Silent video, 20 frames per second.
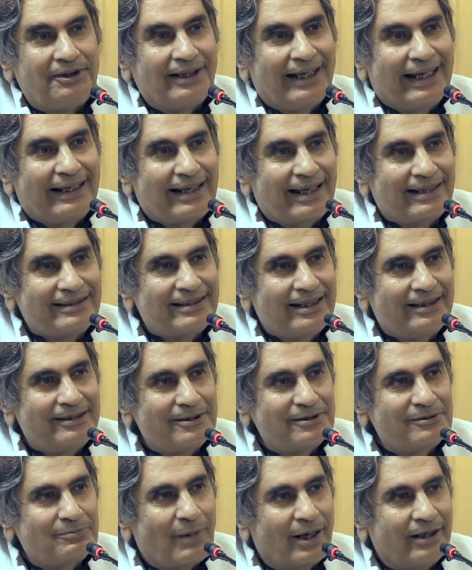and I said,
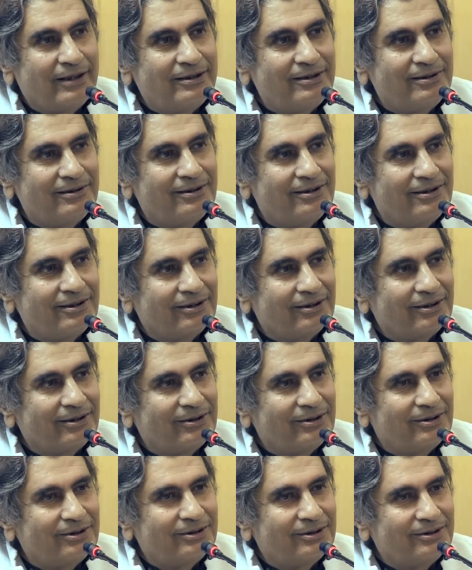despite
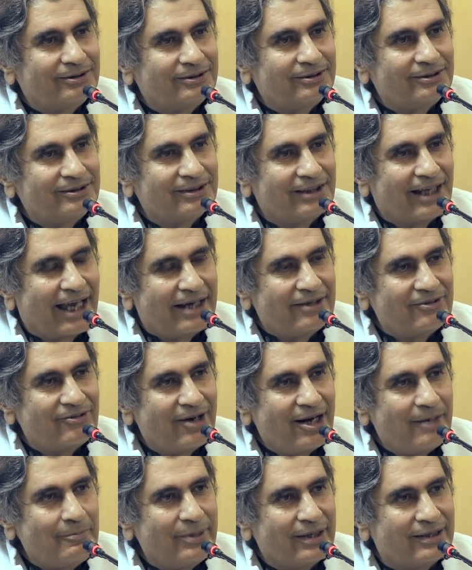the gang
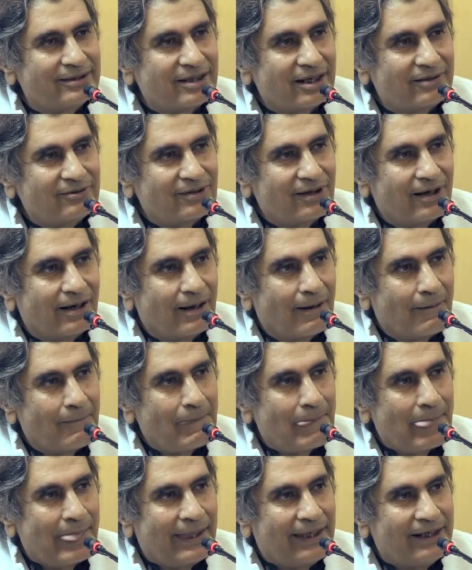rape, etc.,
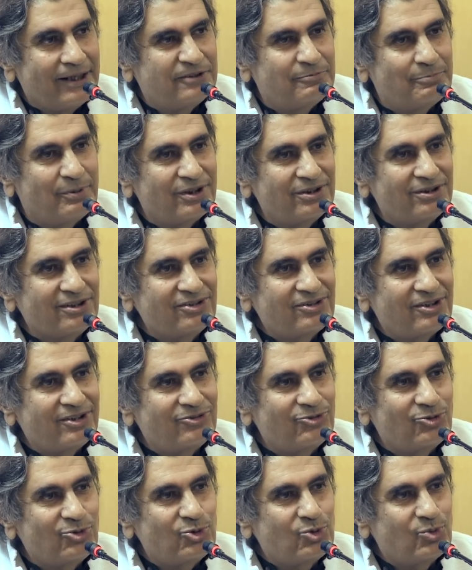it's business as
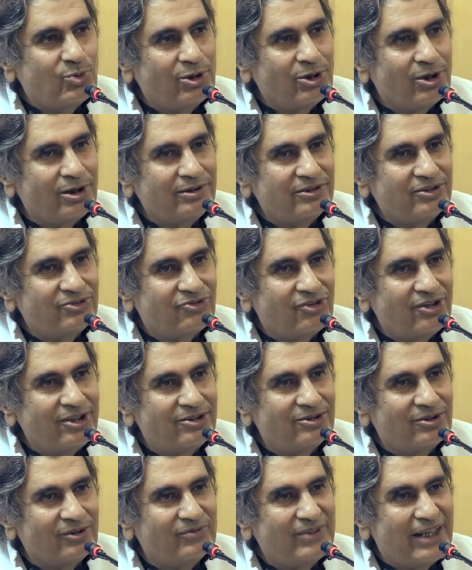usual on the
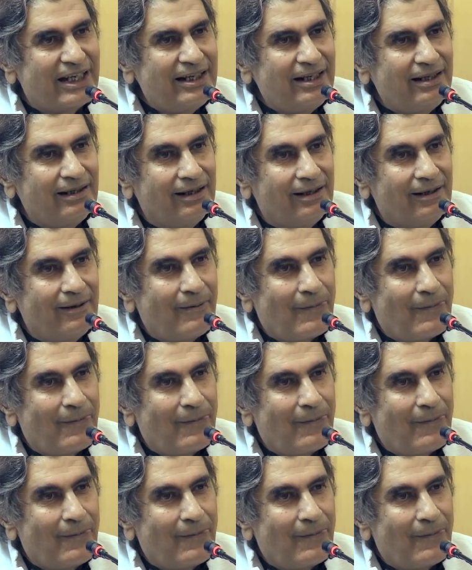streets of Delhi.